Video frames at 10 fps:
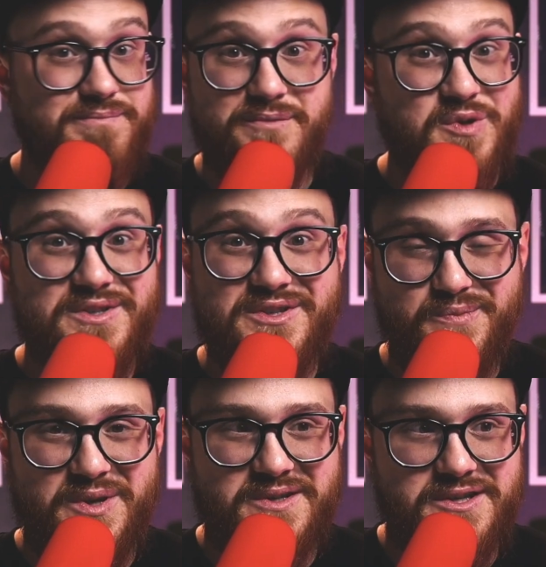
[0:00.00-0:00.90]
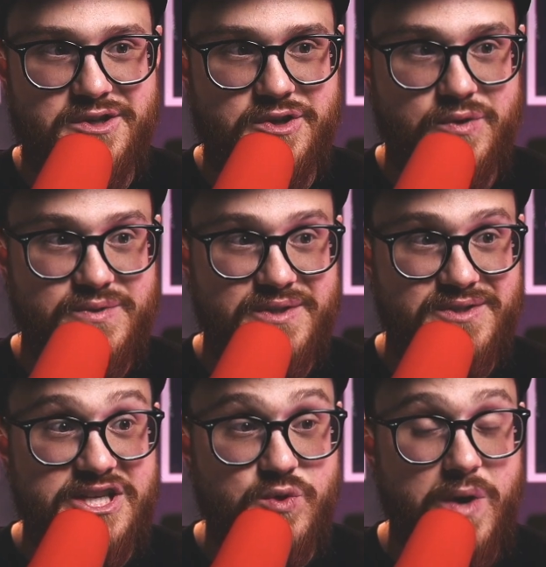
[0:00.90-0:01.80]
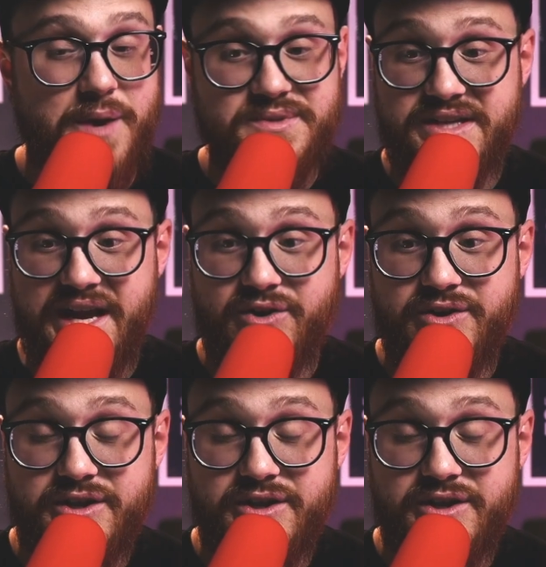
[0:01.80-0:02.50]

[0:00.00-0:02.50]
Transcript: mostly just because it uses the web standard,